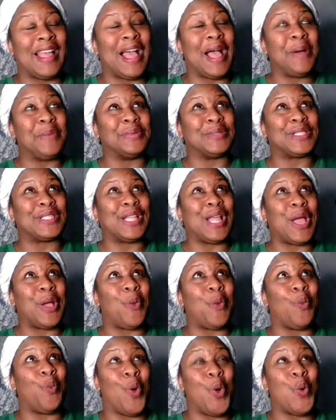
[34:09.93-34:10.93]
I was like,
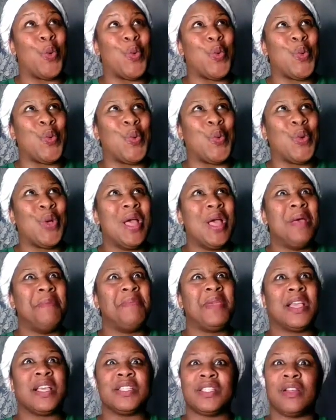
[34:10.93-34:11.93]
whoa,
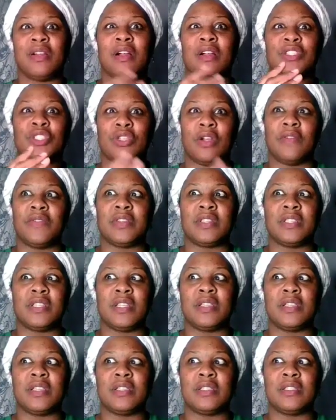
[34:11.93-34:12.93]
because there are
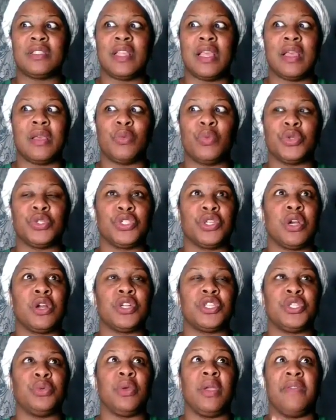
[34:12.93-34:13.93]
services that will
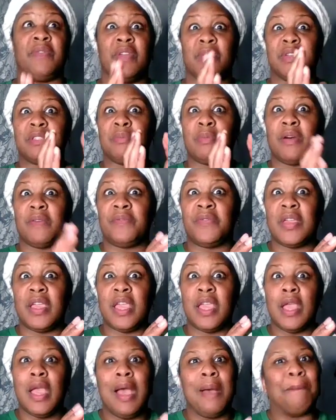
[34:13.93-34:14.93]
charge you a very small
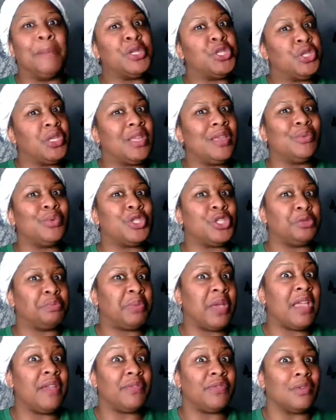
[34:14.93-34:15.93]
fee, but you get what you
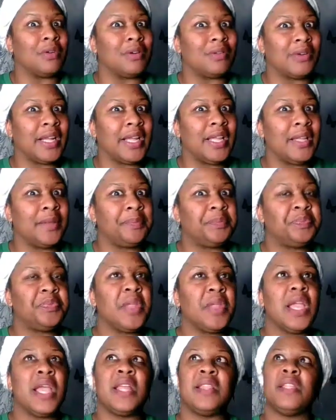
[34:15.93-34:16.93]
pay for, right?
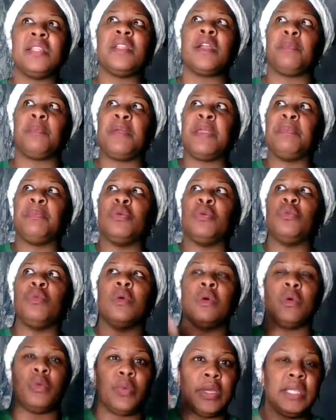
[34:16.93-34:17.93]
And then there are people who
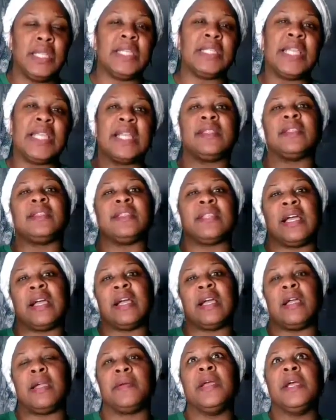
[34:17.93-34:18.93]
will really take the
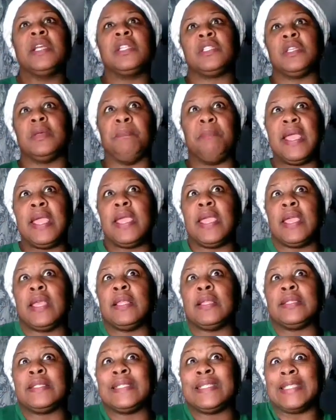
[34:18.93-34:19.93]
time to make
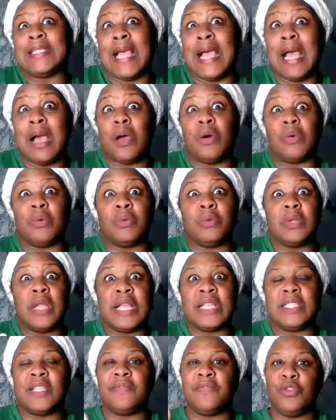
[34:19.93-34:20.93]
it sound
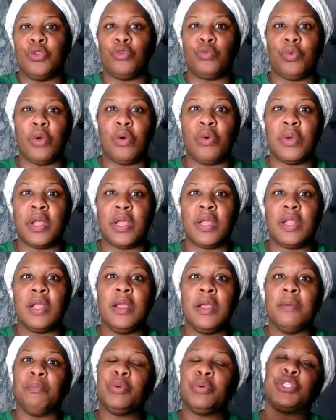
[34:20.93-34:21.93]
as if you wrote it,
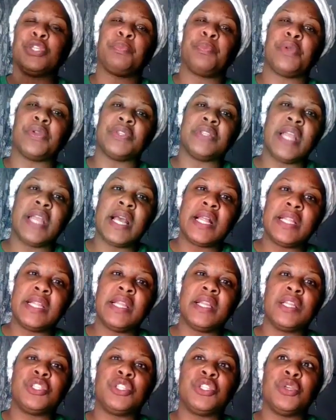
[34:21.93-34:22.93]
put your
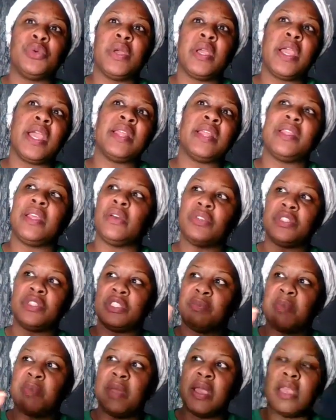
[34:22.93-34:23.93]
personality into it, and they'll
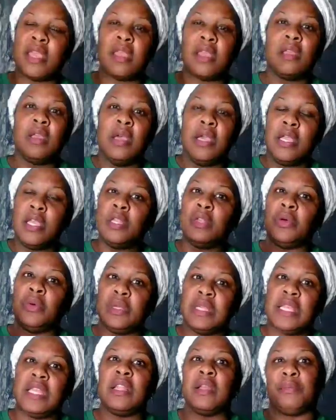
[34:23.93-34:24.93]
just make it,
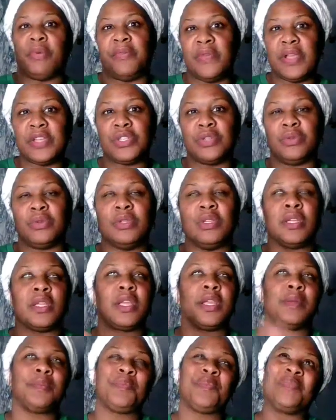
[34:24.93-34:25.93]
neat and professional
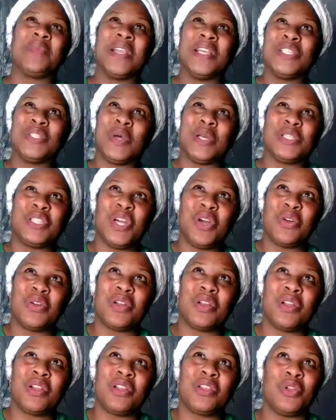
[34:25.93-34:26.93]
looking. So I told
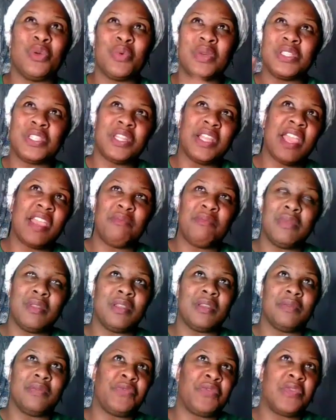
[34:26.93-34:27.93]
her, once she gave me
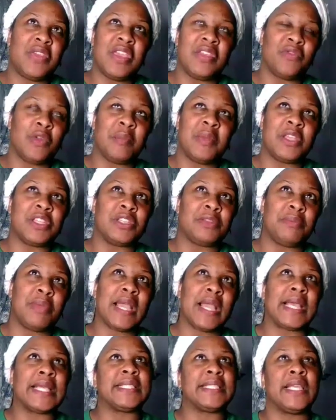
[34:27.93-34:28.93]
the fee information
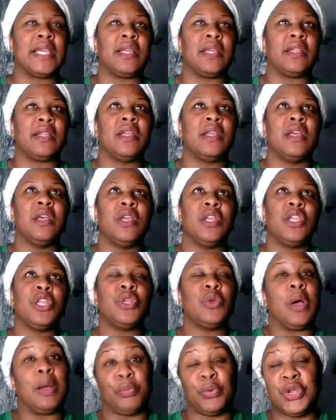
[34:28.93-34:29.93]
back, I said, I
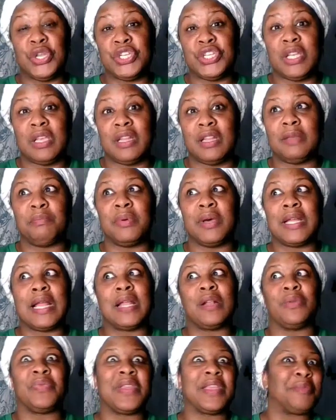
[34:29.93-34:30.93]
appreciate it, but I
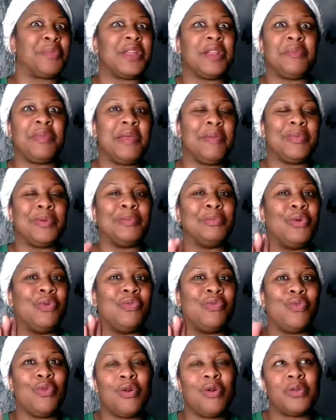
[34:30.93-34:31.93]
don't think I'm going to be able to
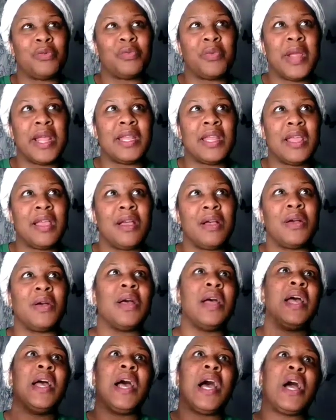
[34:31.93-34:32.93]
move forward right now.
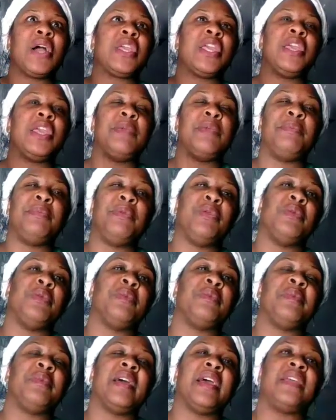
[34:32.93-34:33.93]
I'll keep you in mind
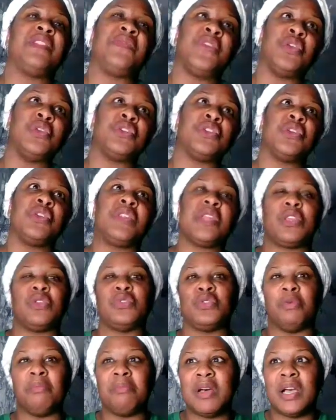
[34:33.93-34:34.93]
in the future. Thank you so
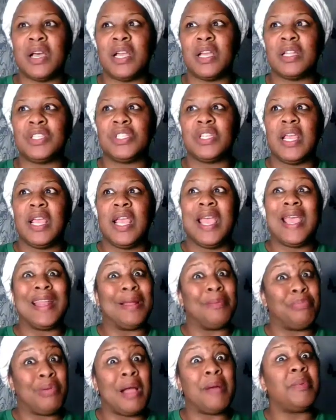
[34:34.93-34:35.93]
much.
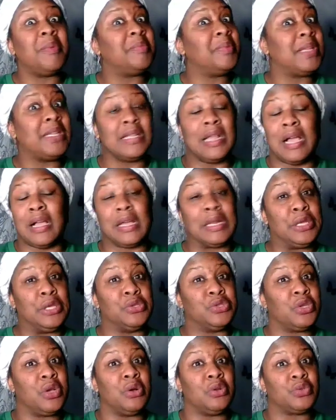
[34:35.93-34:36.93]
And I'm probably not going to
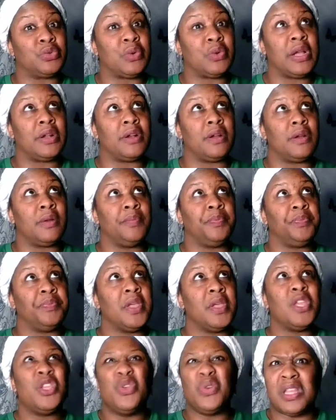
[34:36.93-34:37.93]
use a ghostwriter.
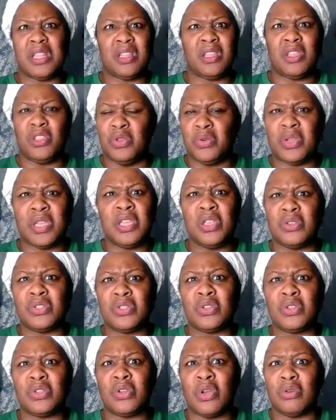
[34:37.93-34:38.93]
You can use
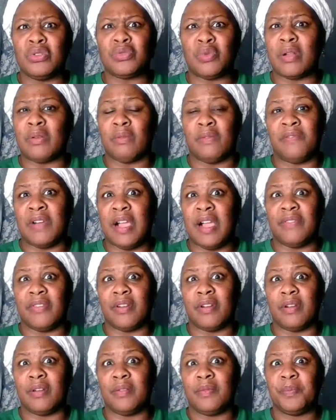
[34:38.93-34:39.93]
a ghostwriter on
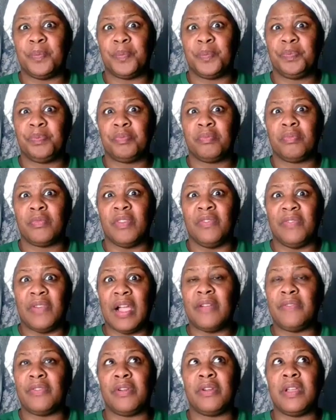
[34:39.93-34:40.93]
Fiverr.
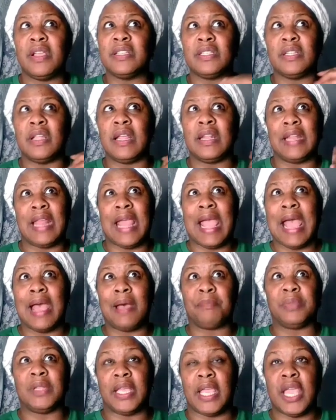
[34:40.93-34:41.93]
Fiverr is an
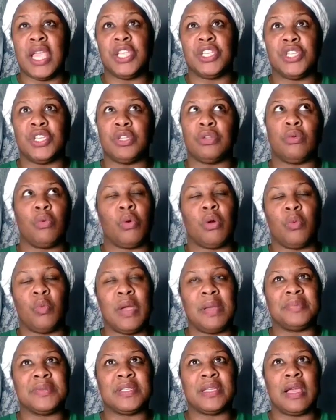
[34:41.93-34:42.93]
application or a
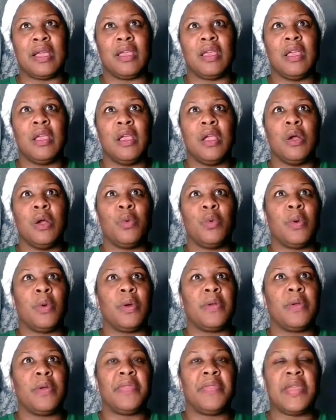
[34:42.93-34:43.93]
website where
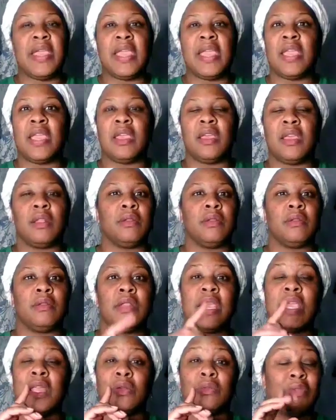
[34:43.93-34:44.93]
you
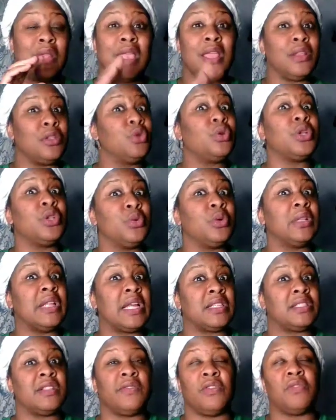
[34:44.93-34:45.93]
can do a lot
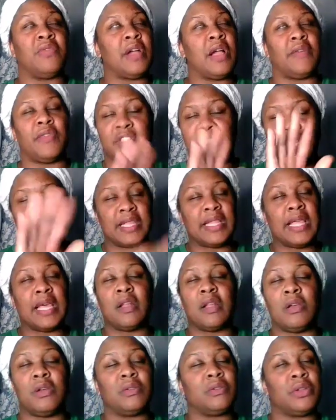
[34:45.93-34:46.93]
of stuff on Fiverr. Check
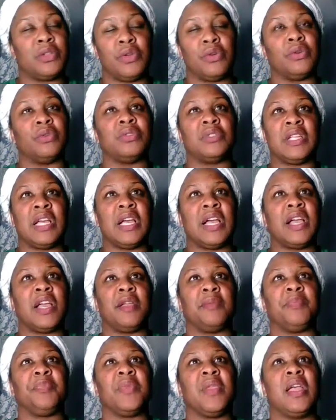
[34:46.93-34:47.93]
that out on your own
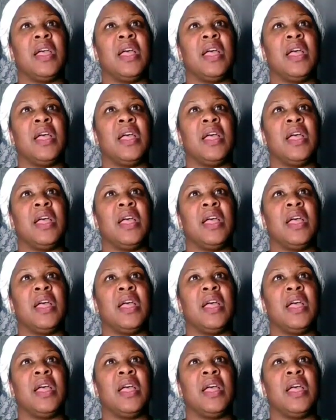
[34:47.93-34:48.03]
time.